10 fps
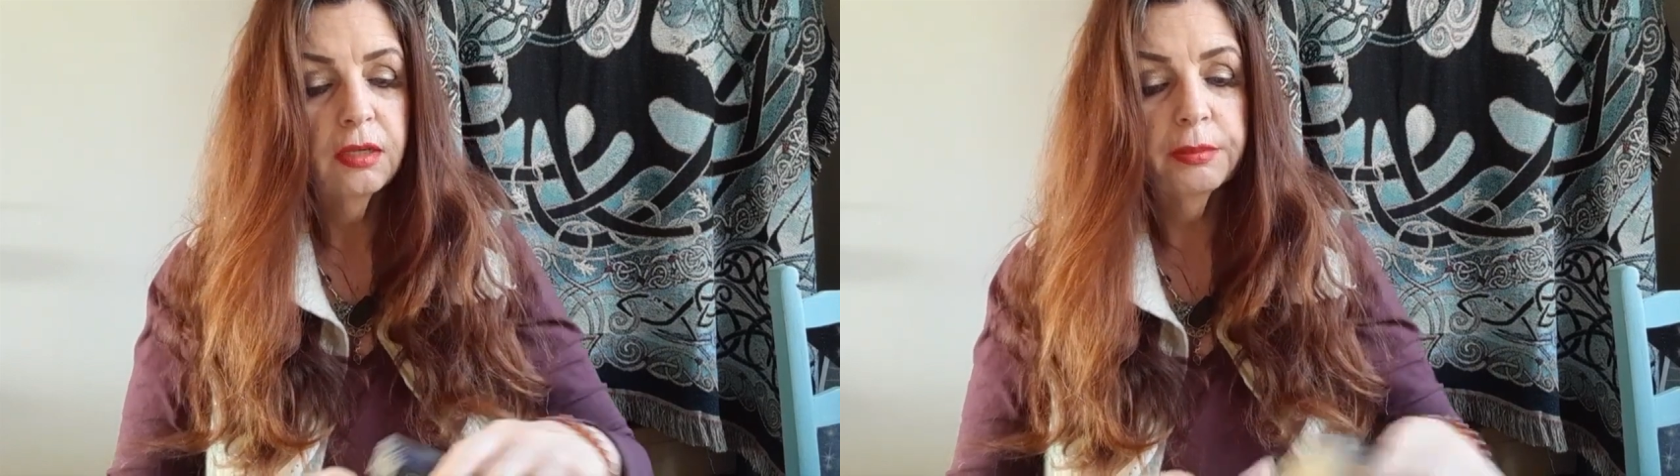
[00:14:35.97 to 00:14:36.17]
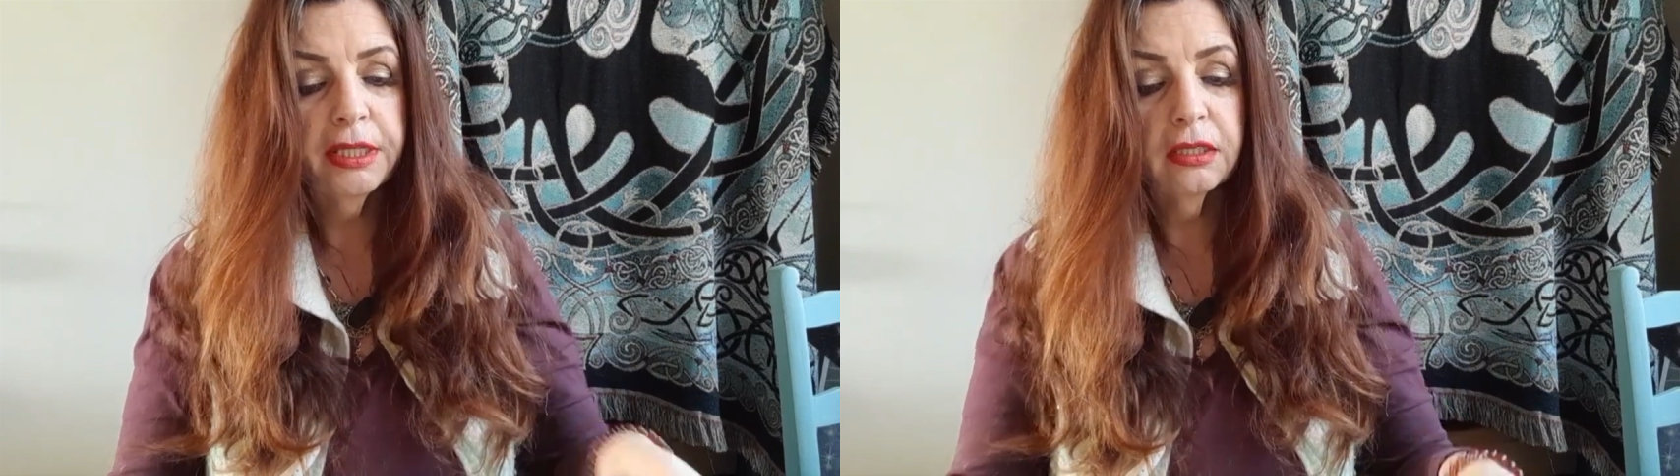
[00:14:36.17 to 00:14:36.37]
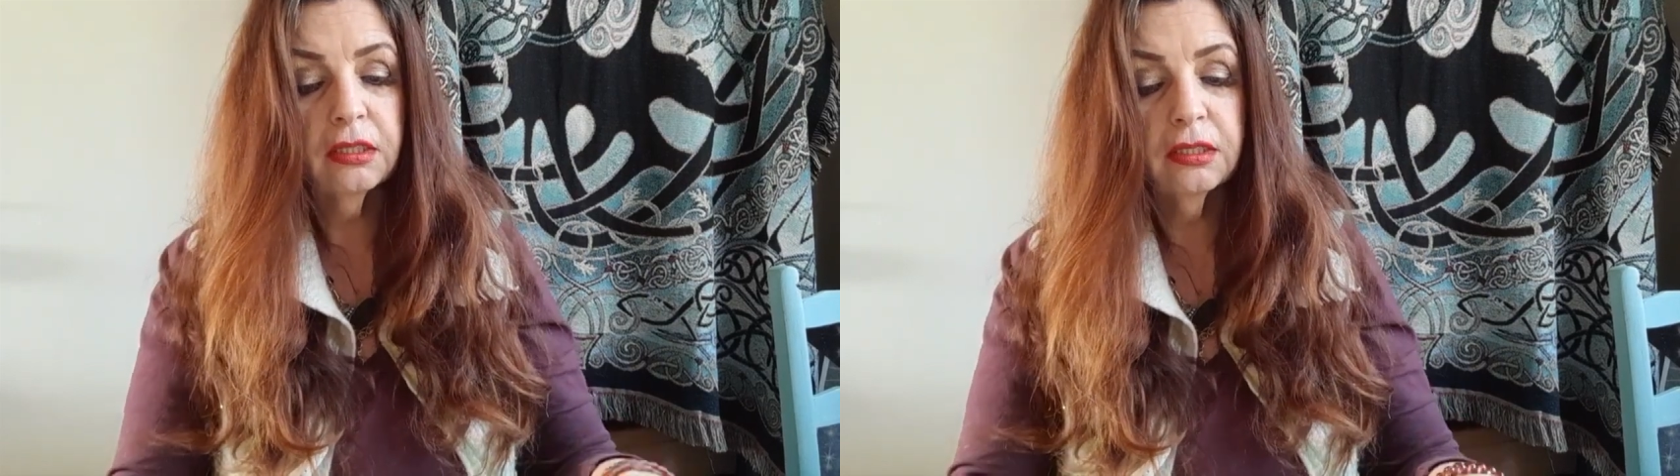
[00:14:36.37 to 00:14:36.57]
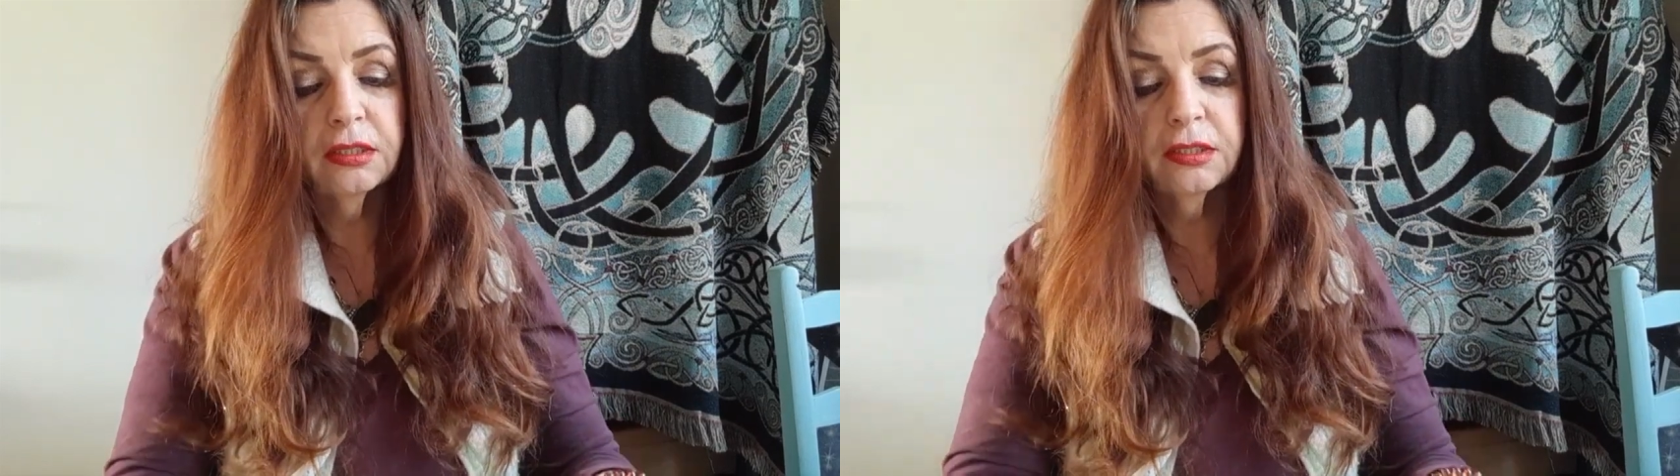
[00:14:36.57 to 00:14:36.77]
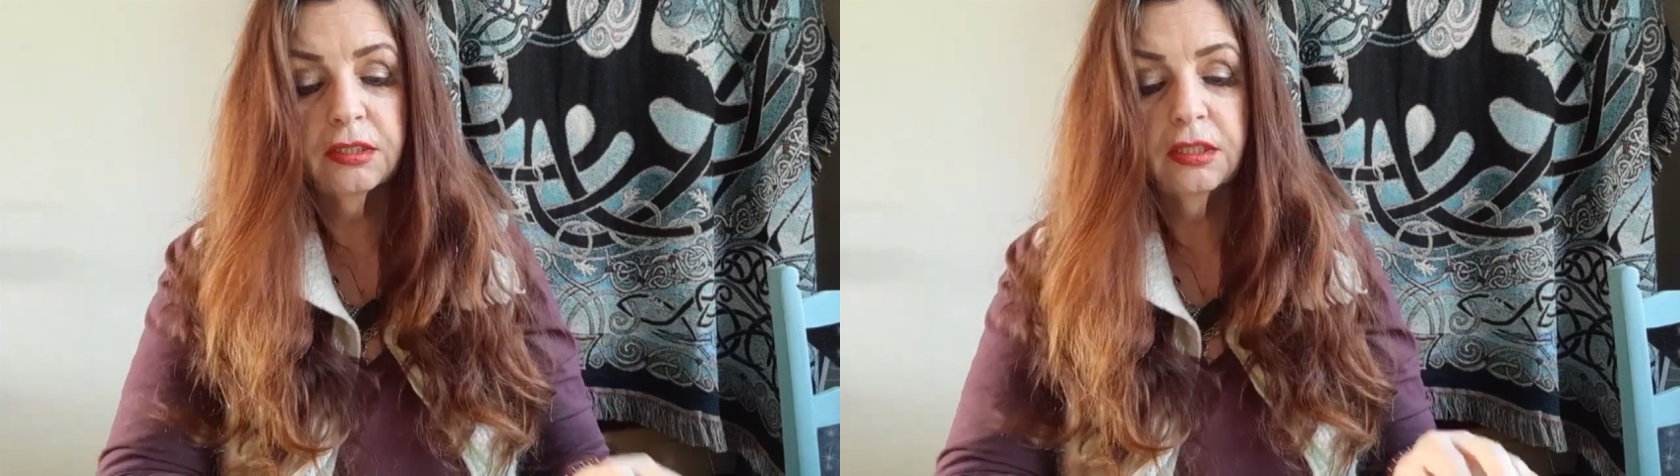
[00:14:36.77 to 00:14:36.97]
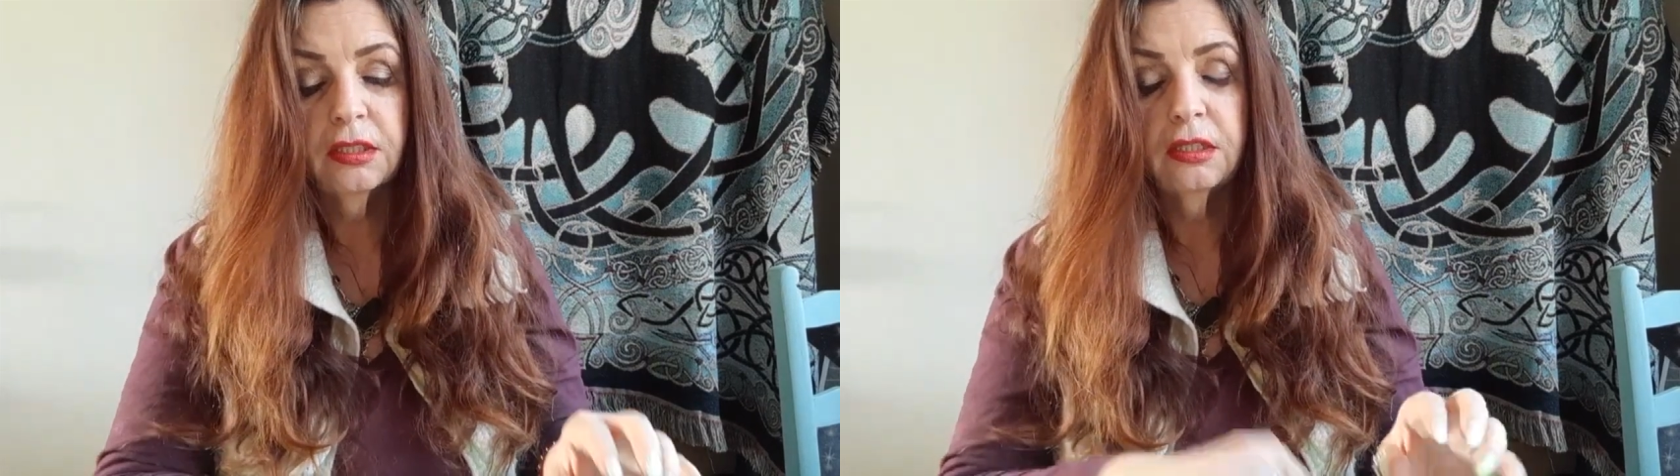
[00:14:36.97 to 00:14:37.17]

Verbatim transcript: because